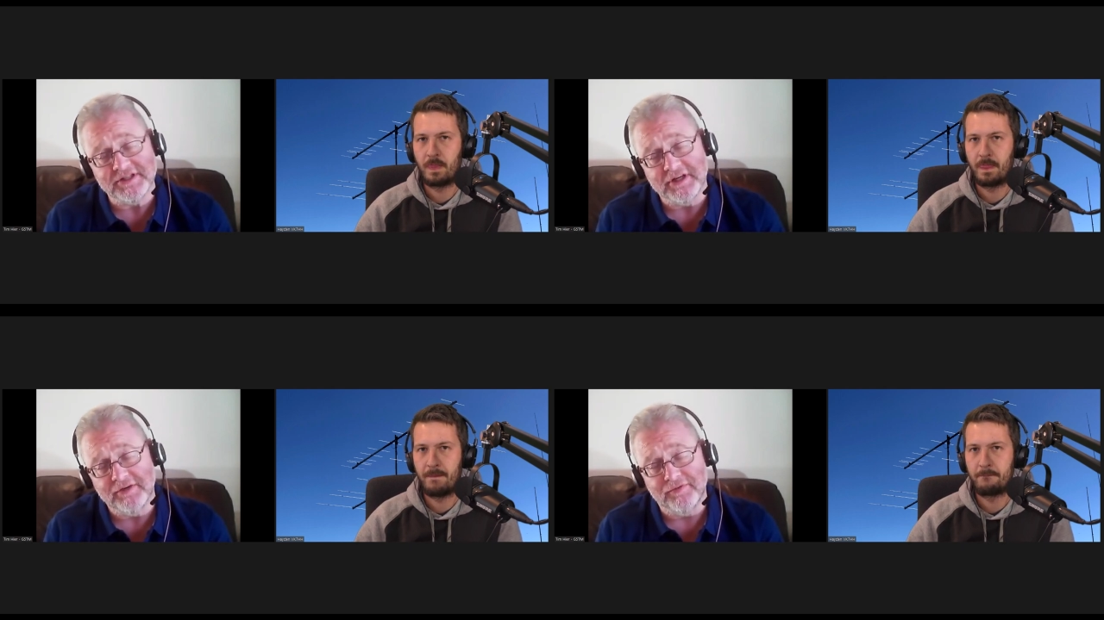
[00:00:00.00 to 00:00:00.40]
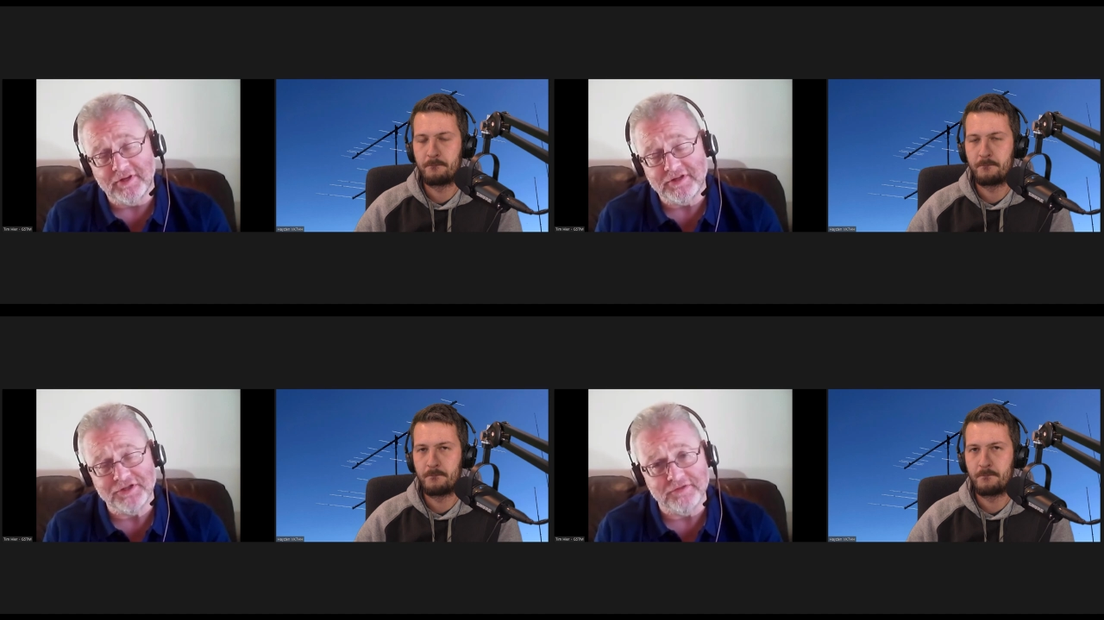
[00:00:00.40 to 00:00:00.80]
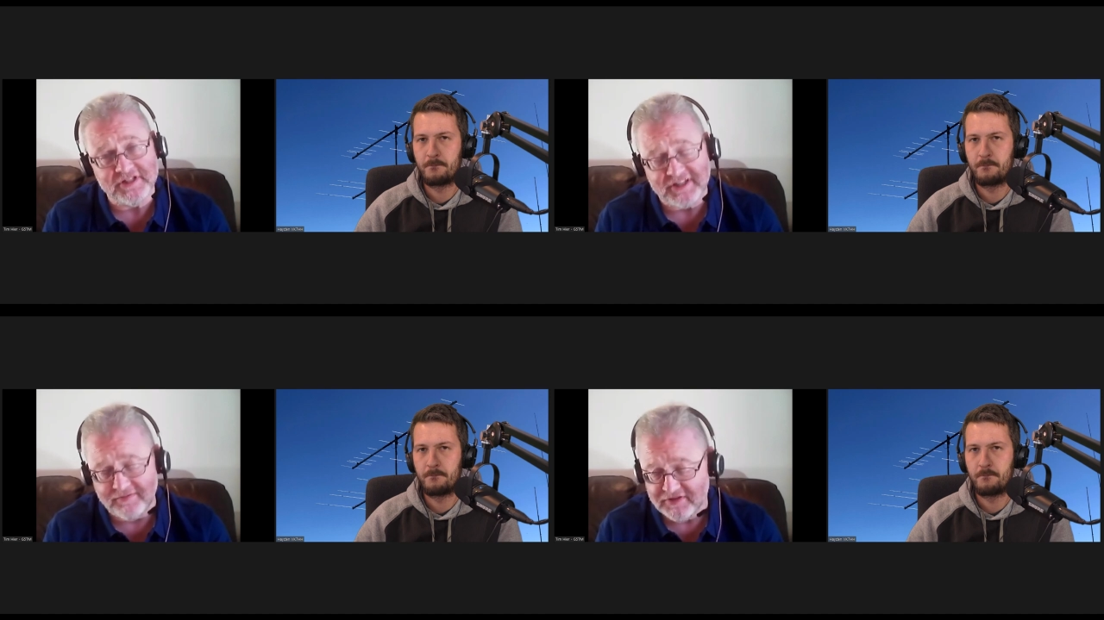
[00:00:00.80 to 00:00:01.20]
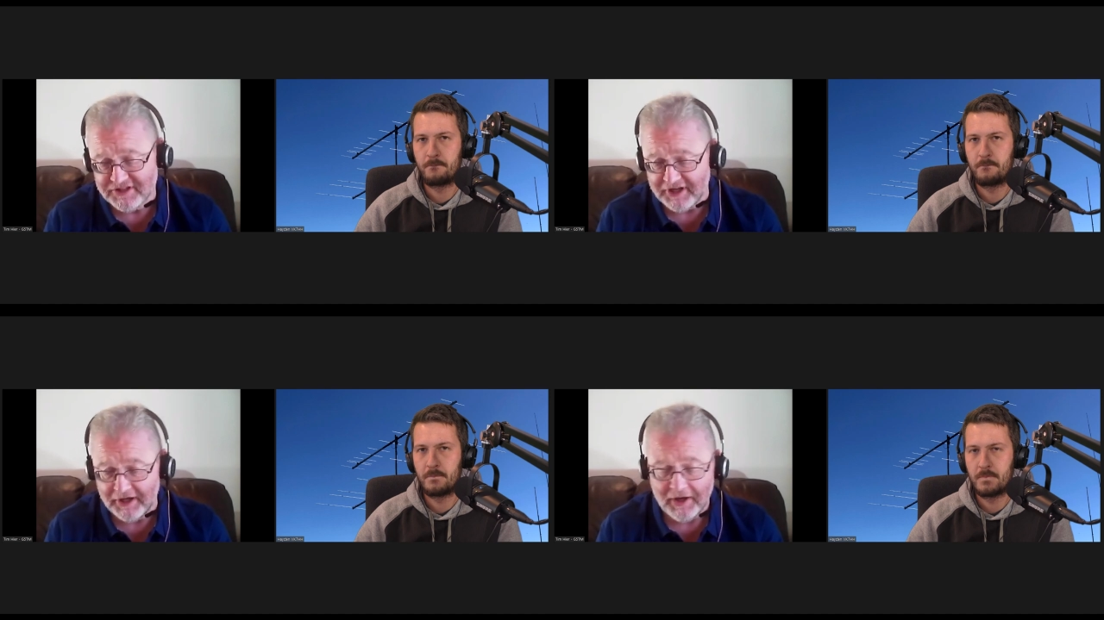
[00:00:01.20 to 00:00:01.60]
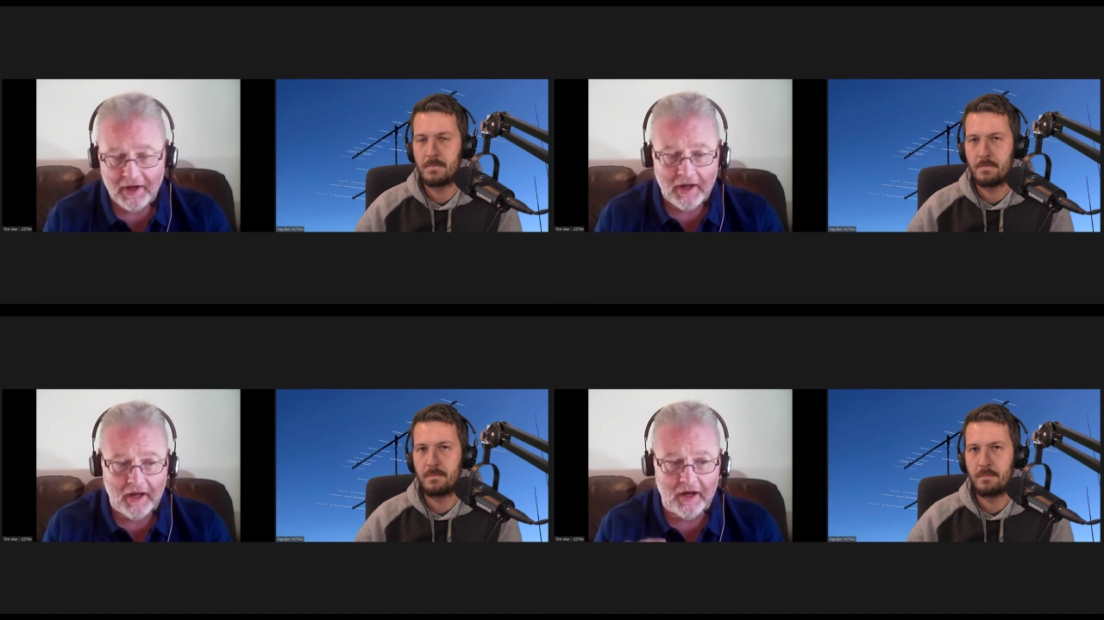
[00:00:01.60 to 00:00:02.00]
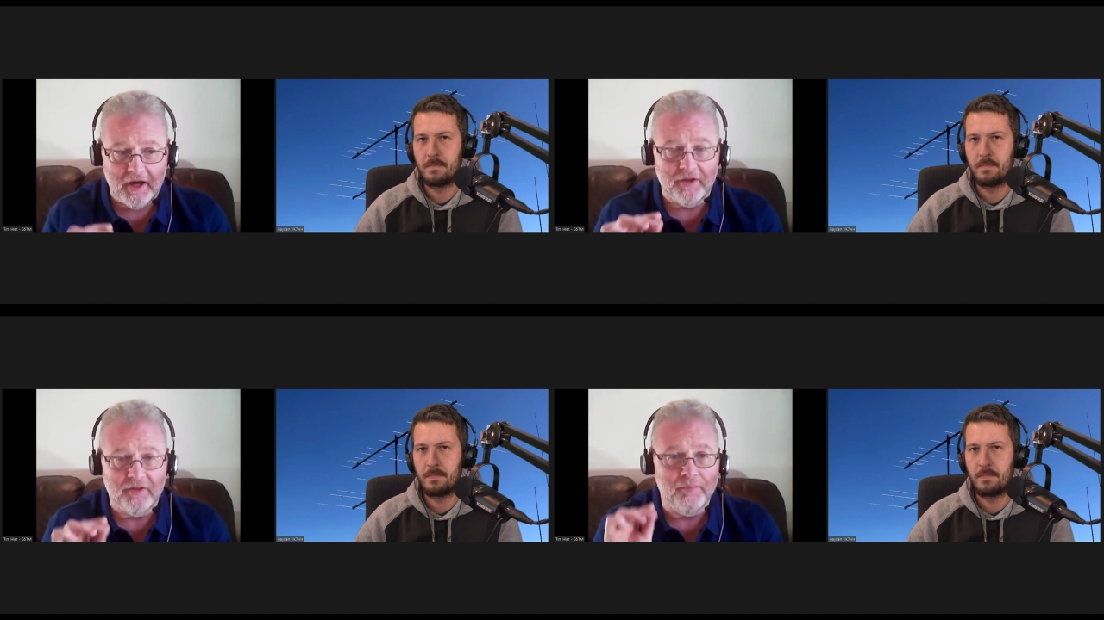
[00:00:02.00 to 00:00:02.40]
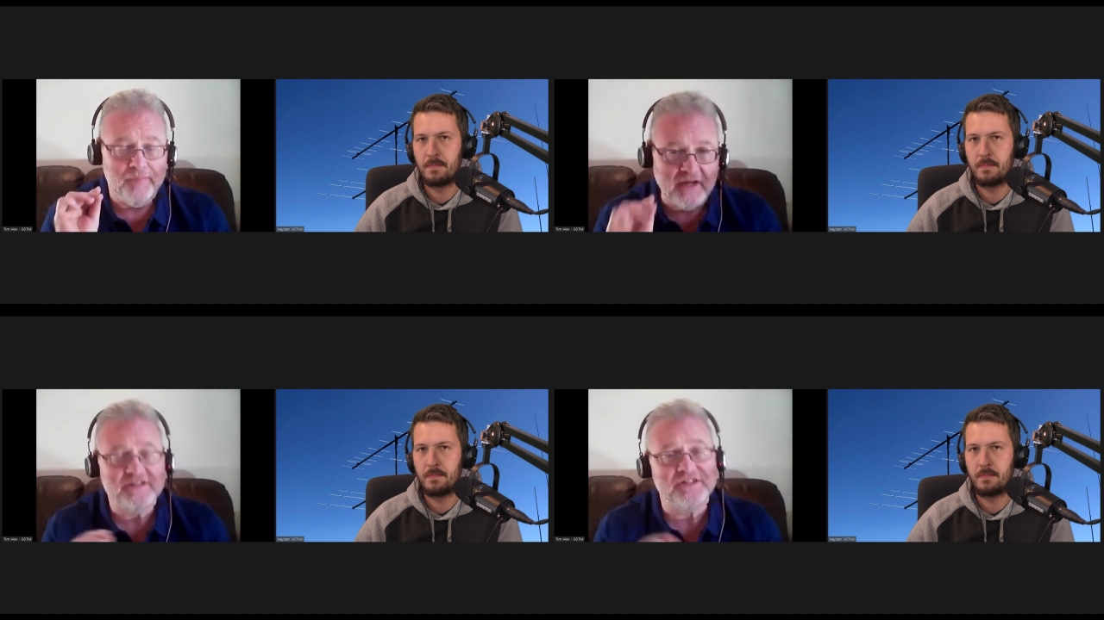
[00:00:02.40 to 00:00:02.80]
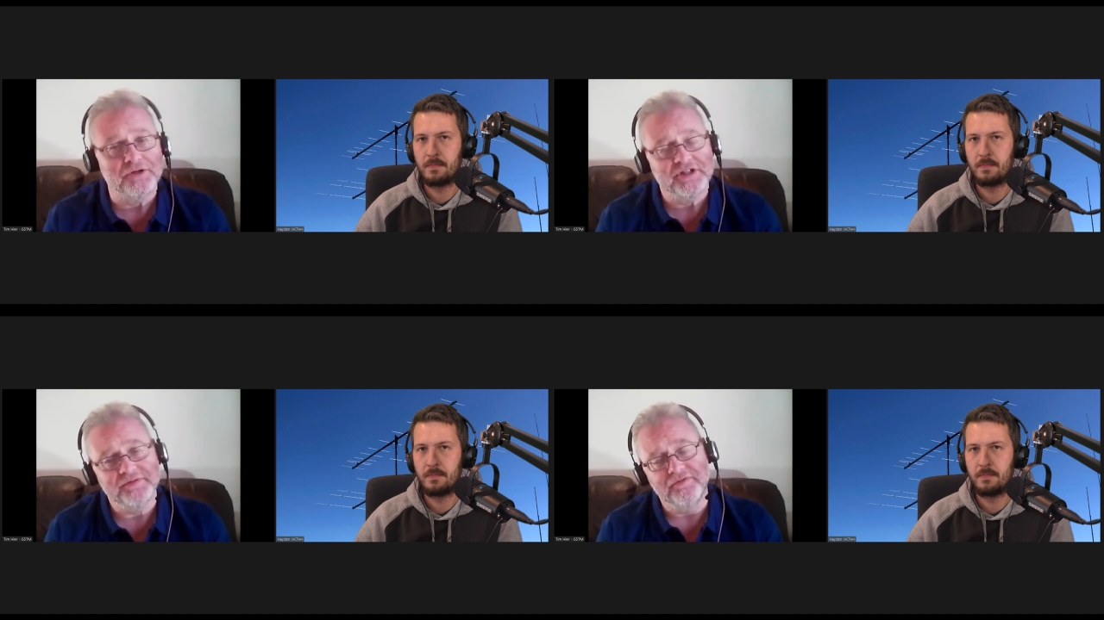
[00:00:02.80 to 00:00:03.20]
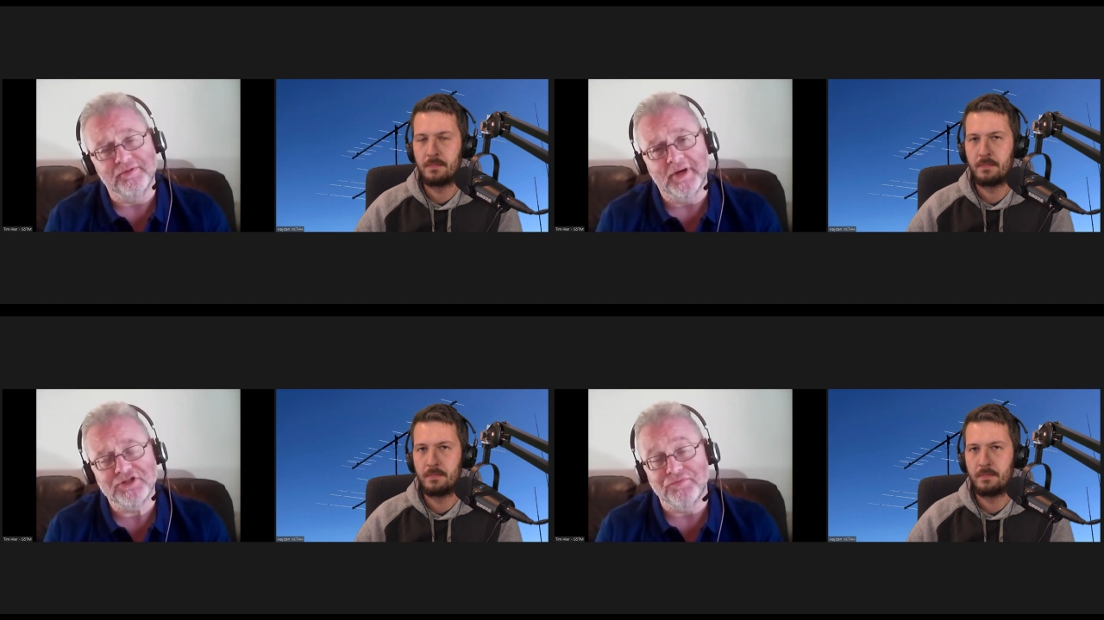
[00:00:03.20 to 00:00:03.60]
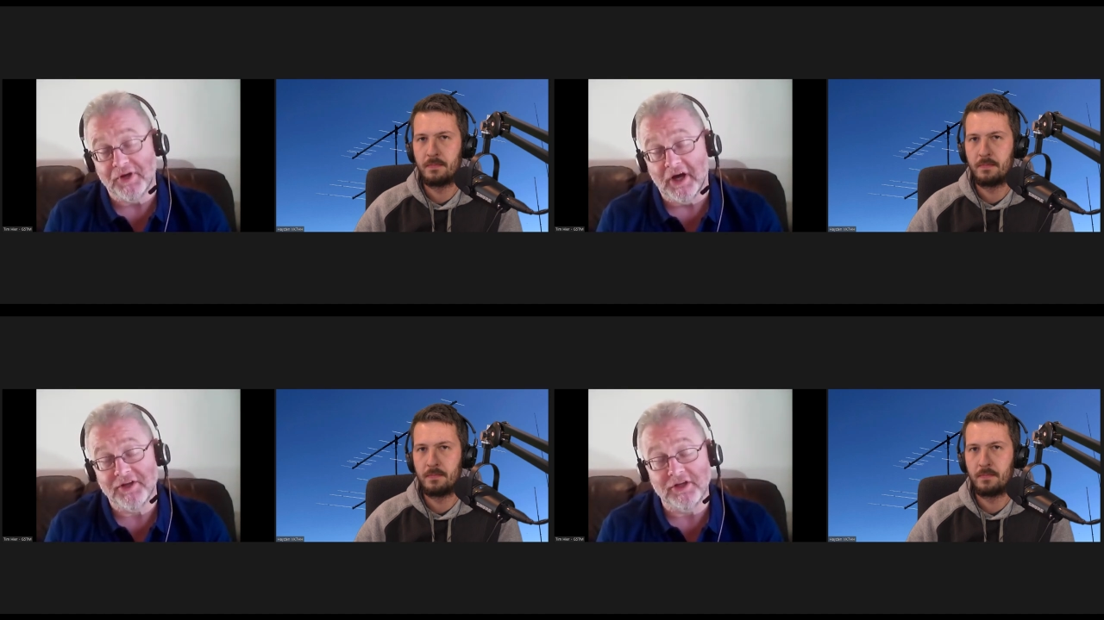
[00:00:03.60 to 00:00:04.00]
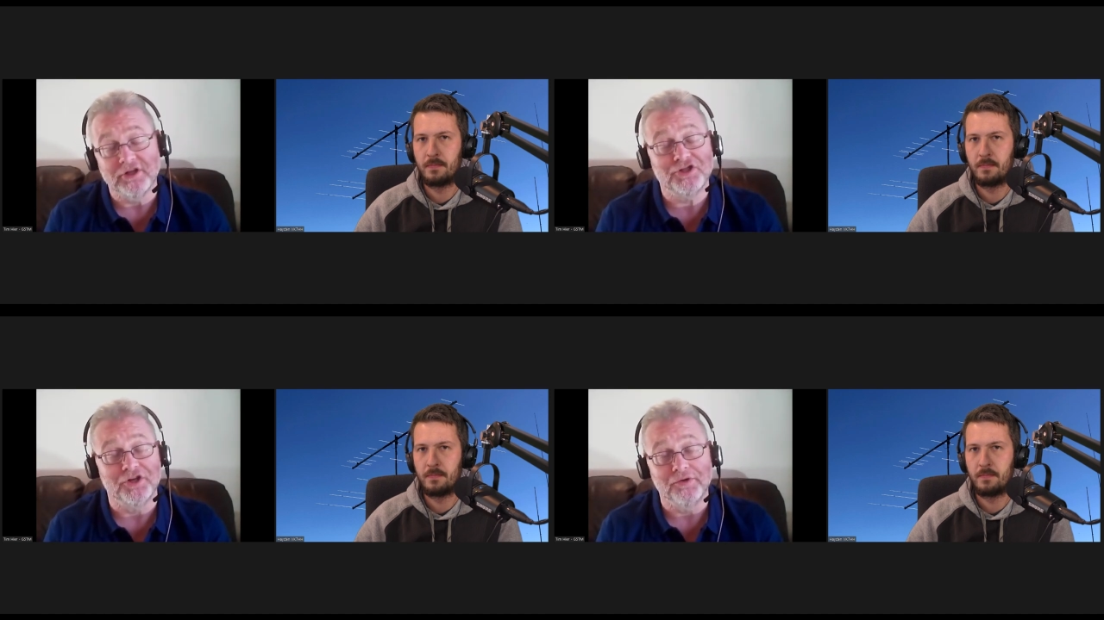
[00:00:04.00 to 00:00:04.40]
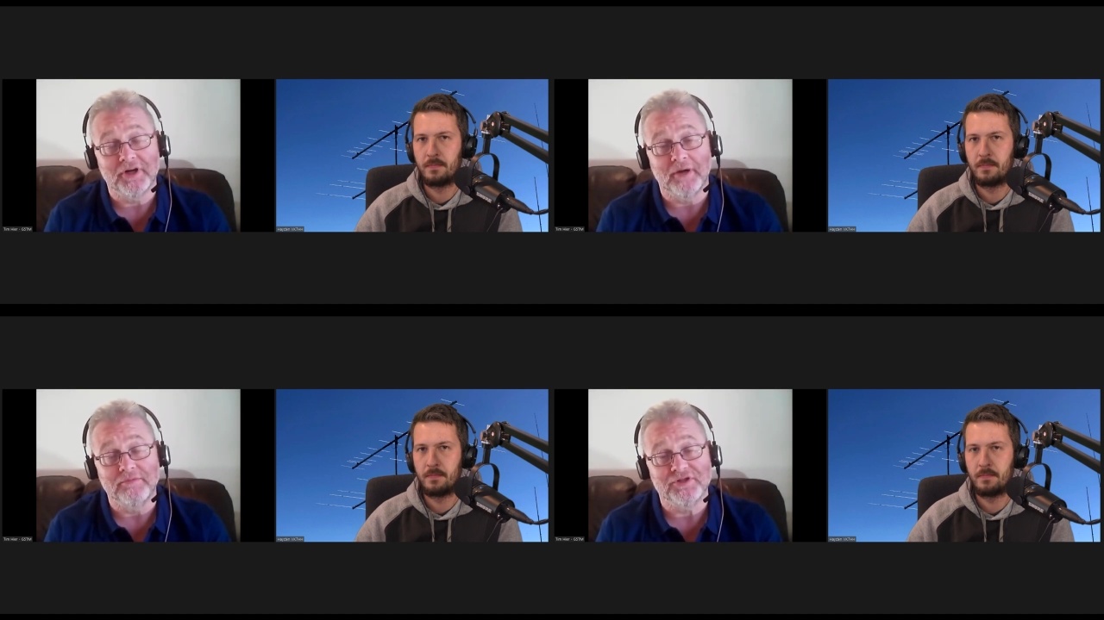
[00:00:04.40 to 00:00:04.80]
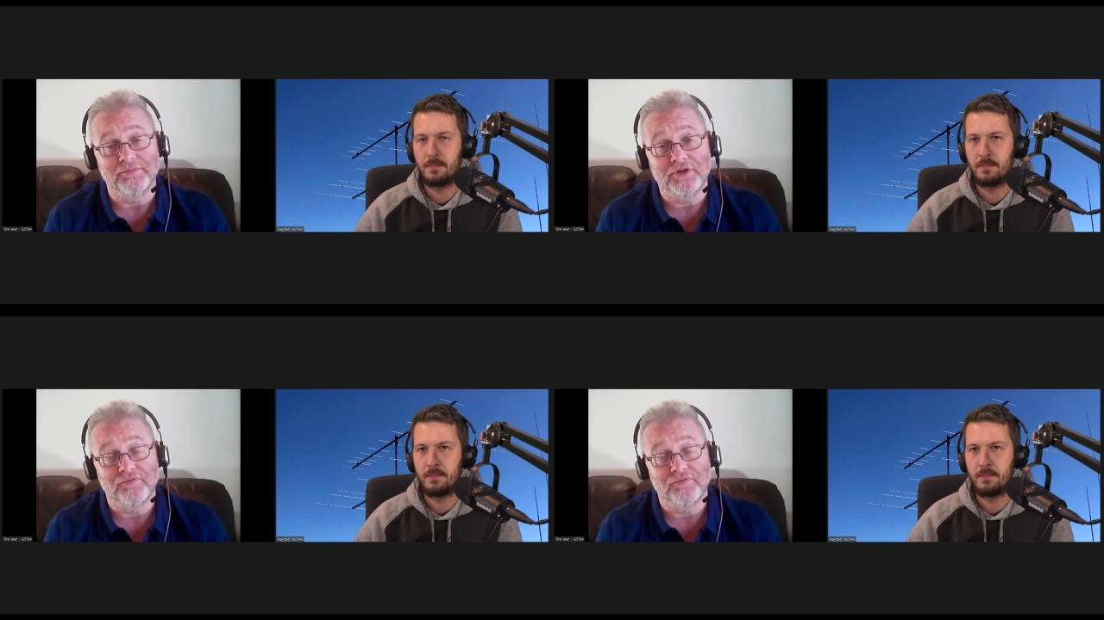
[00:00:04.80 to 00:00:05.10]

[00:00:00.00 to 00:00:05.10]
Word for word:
Speaker 1: uh, for the two and seventy, uh, the main source of information regarding the choke comes from, a,